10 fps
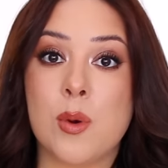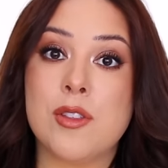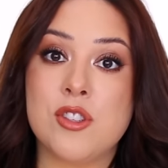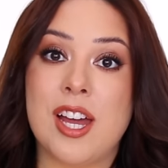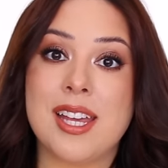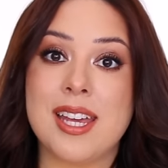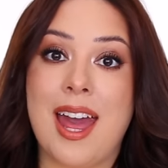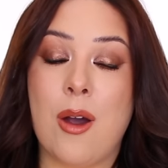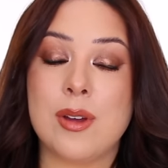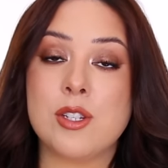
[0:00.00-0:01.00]
worth checking
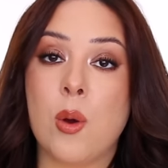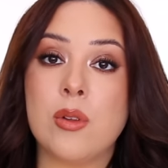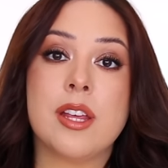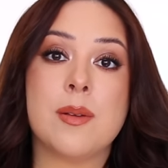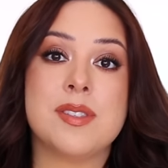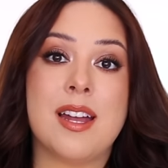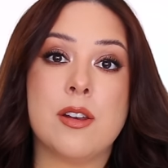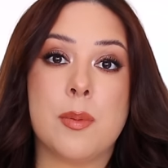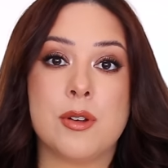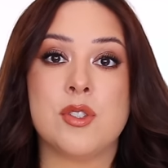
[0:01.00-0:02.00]
out. It totally comes down
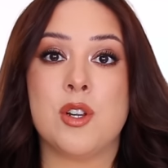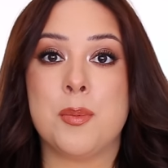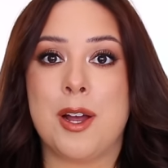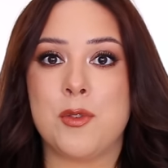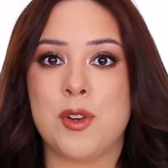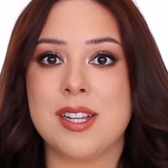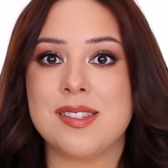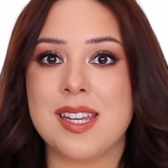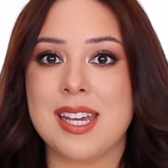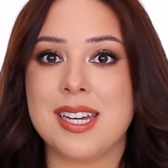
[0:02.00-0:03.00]
to personal
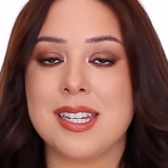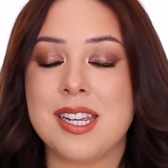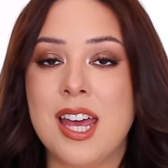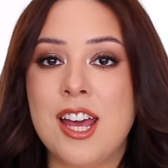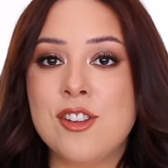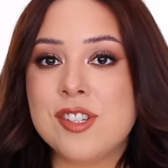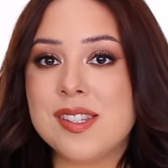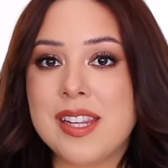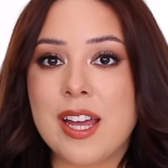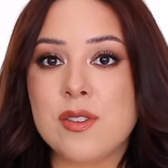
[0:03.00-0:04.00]
preference and
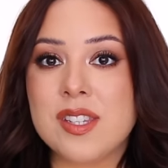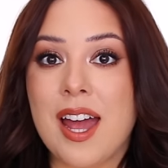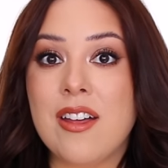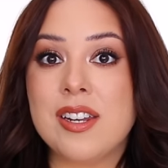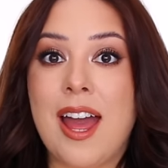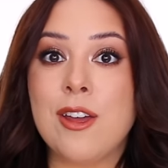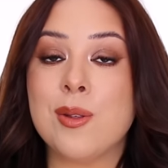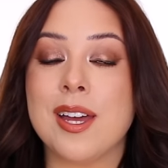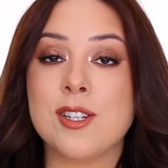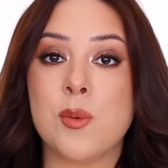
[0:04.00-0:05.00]
just lifestyle and how you
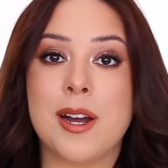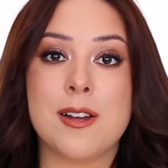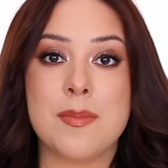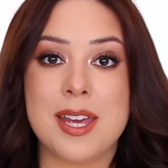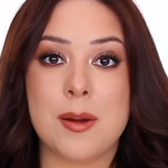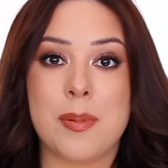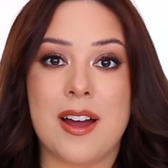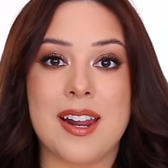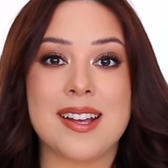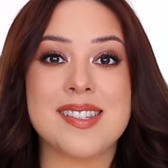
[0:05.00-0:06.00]
like to wear your makeup
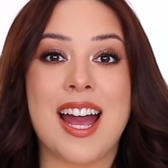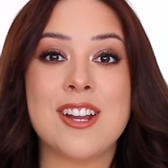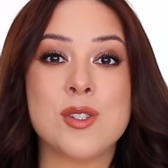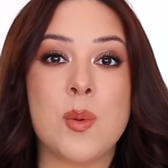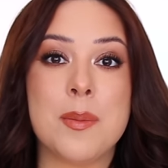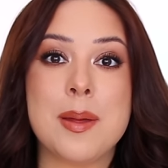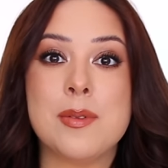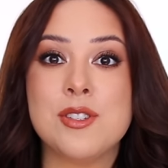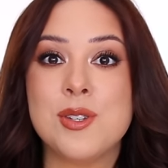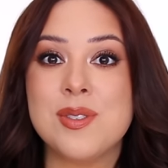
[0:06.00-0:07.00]
products. I just want to be
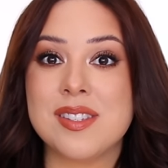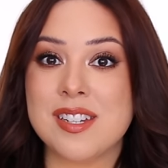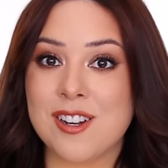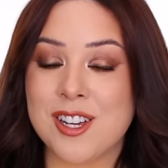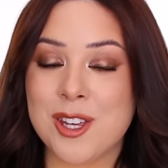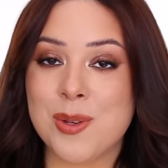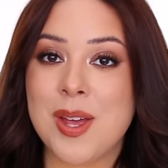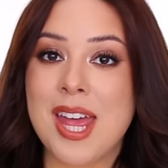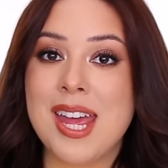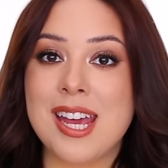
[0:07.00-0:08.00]
able to steer you
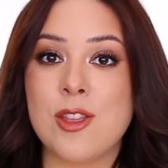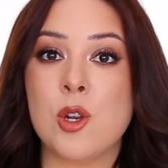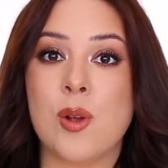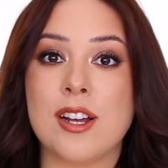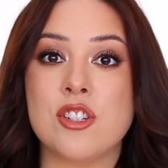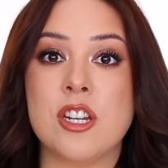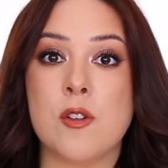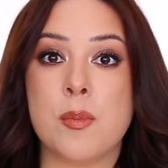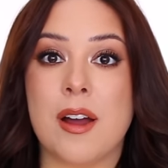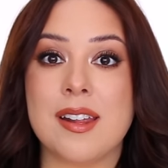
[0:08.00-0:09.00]
in the direction
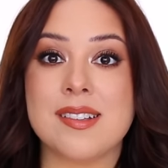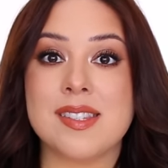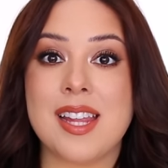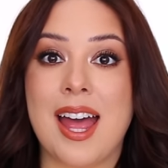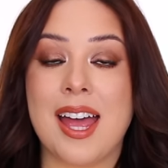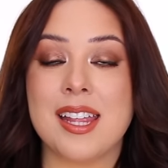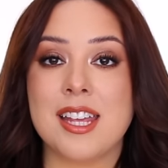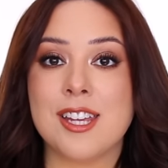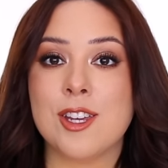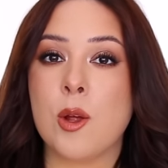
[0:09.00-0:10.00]
of products that that
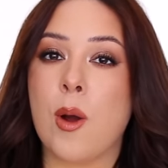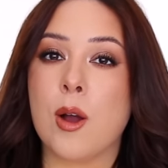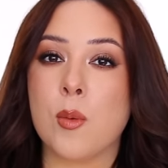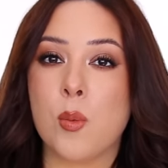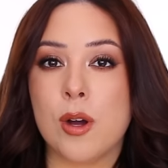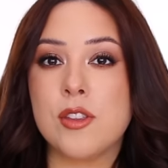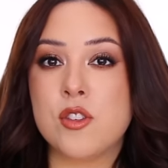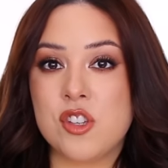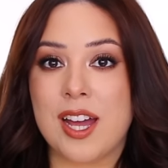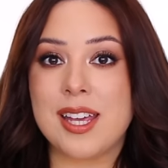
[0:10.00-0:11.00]
you know are
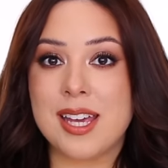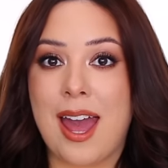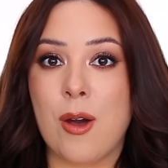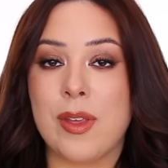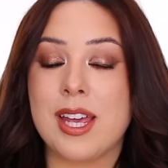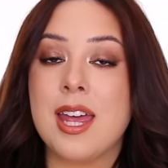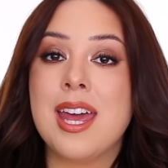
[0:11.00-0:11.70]
worth checking out like